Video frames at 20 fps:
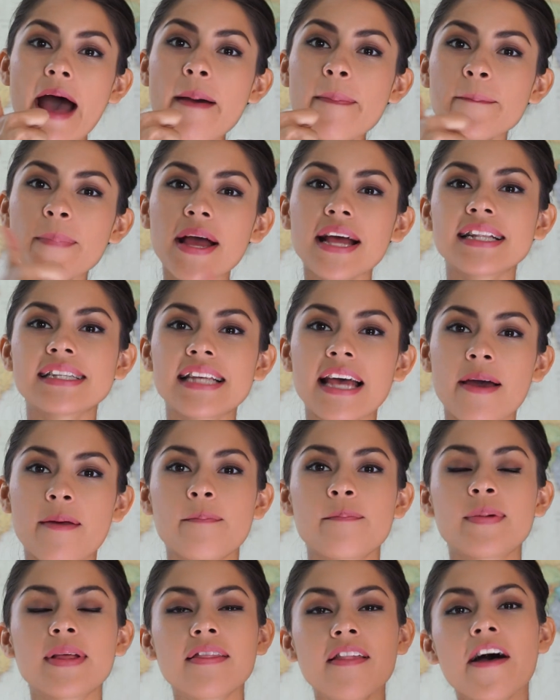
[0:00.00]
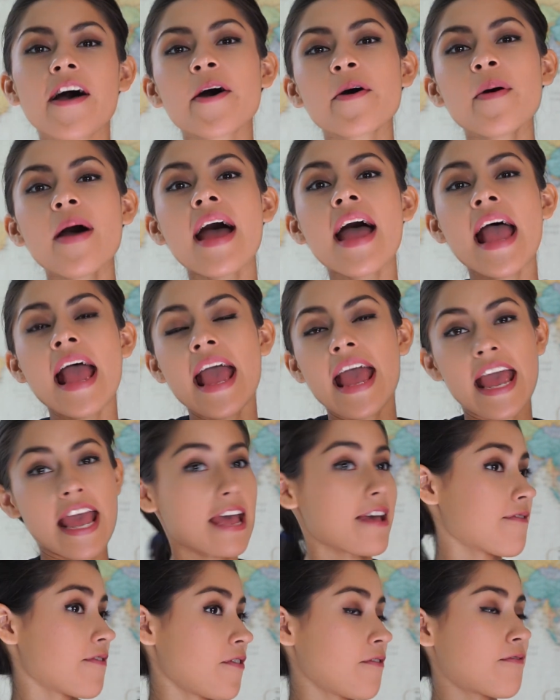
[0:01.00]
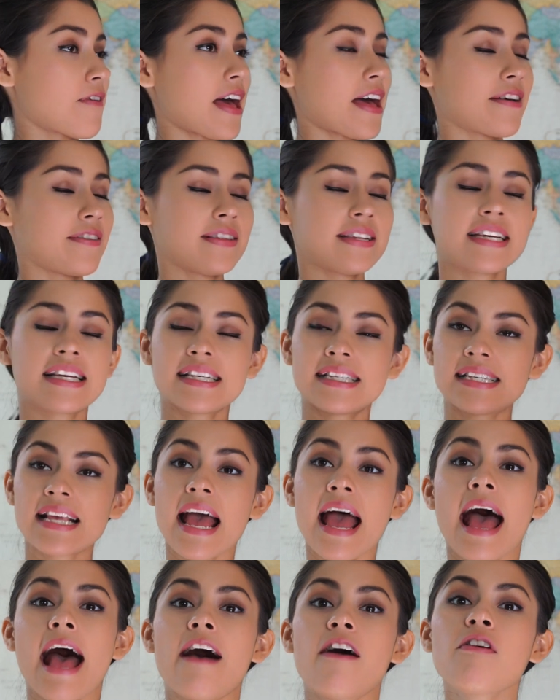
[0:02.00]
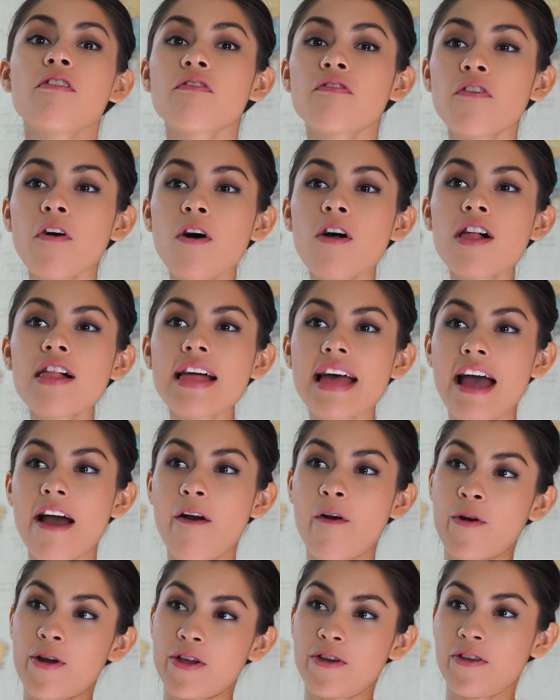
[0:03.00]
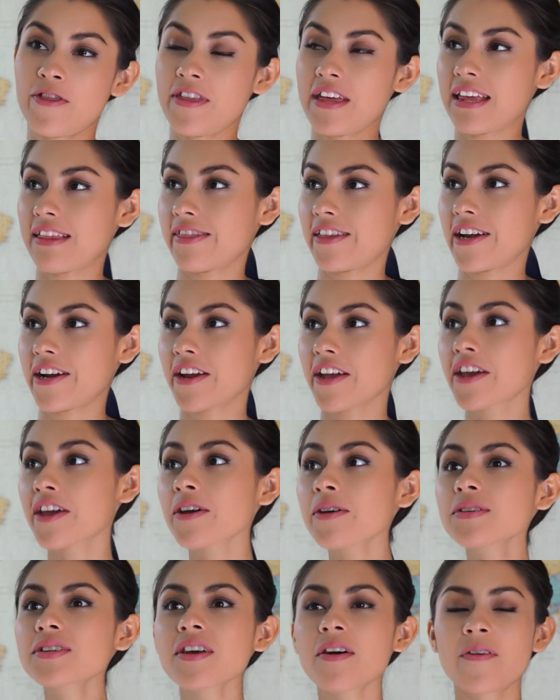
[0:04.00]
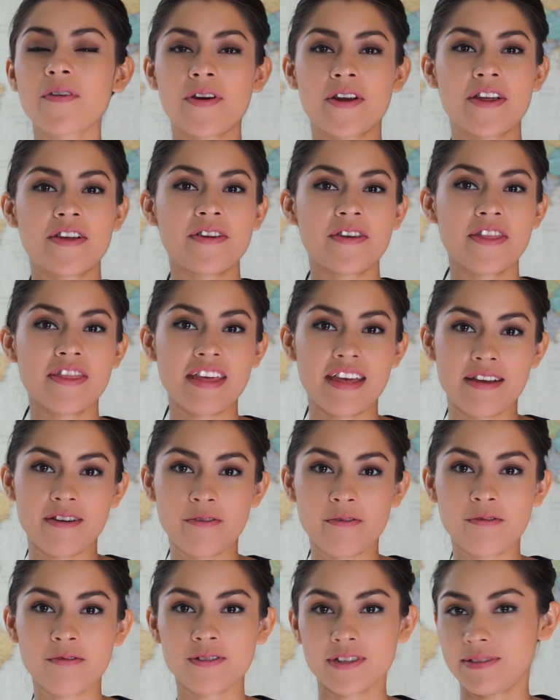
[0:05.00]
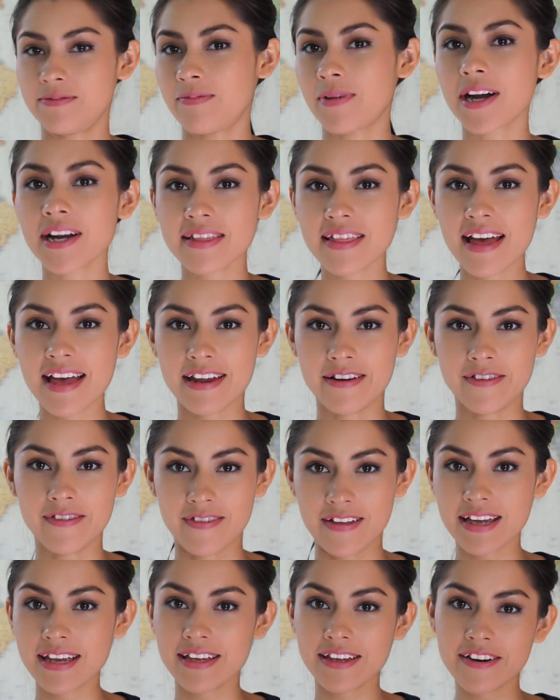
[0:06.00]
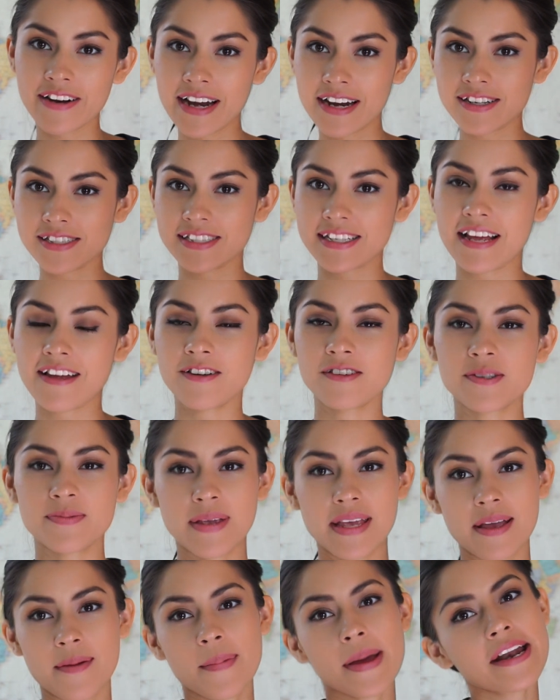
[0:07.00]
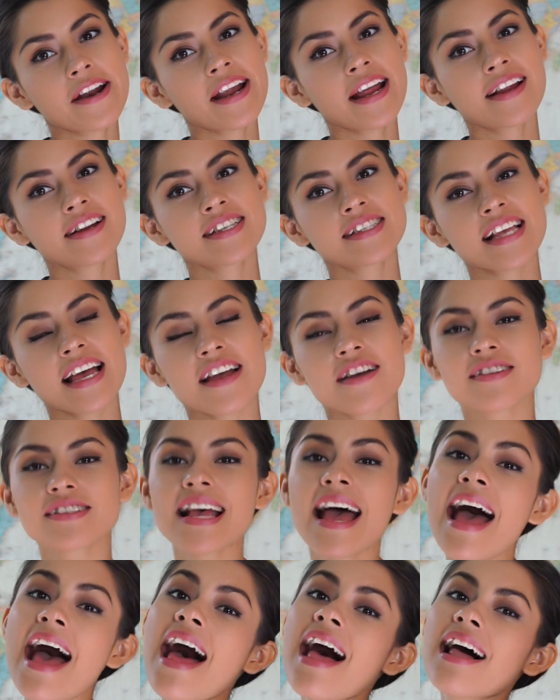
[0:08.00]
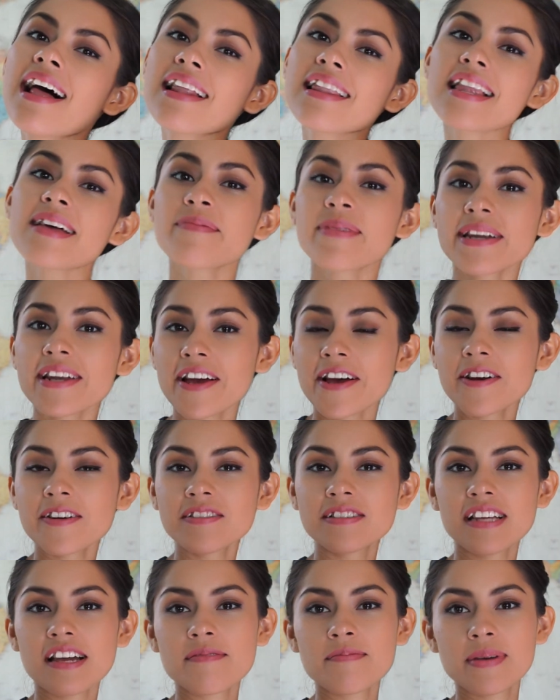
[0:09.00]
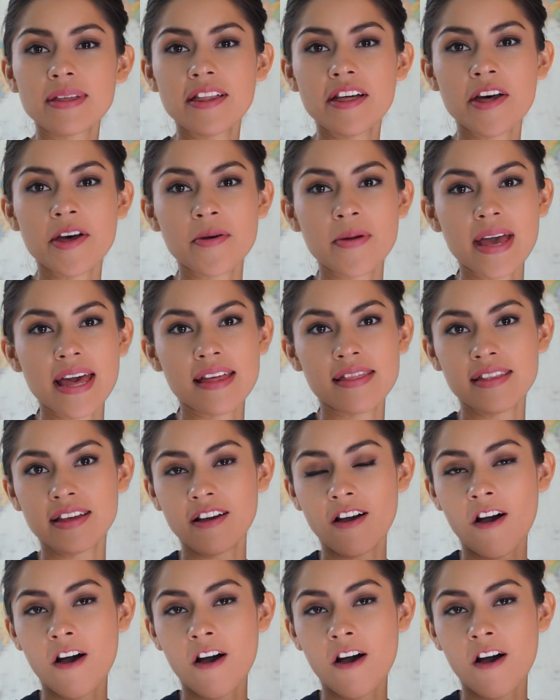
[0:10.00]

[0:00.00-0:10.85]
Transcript: up down below. If you found these helpful or you think they're cute or you think, Martha, I don't like your hairstyles, make better hairstyles, let me know down below in the